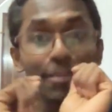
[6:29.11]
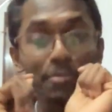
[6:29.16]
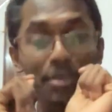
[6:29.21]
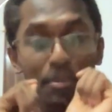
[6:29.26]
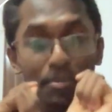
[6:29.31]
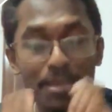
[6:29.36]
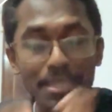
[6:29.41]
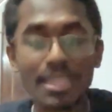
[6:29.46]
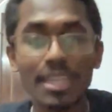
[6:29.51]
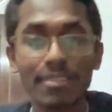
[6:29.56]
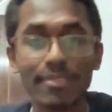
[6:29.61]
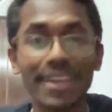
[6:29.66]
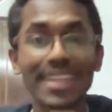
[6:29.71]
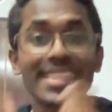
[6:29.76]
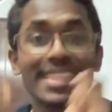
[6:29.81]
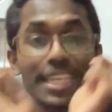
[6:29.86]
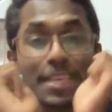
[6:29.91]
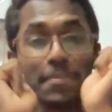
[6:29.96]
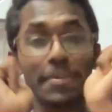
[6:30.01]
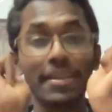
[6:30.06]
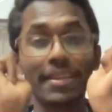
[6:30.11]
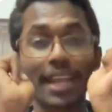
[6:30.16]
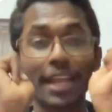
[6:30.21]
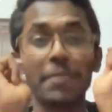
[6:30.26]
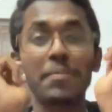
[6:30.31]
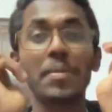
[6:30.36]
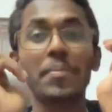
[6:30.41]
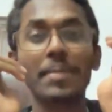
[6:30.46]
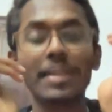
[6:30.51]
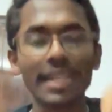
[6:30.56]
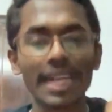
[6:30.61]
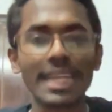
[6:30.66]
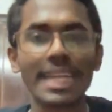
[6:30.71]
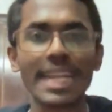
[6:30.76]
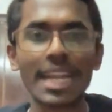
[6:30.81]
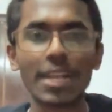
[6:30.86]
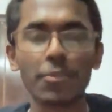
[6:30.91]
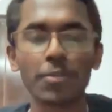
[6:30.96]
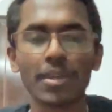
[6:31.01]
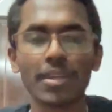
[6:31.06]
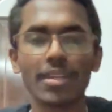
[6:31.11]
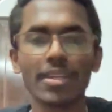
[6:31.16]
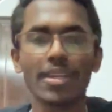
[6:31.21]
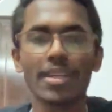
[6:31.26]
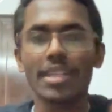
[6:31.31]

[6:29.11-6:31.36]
people's advice keeping right people can network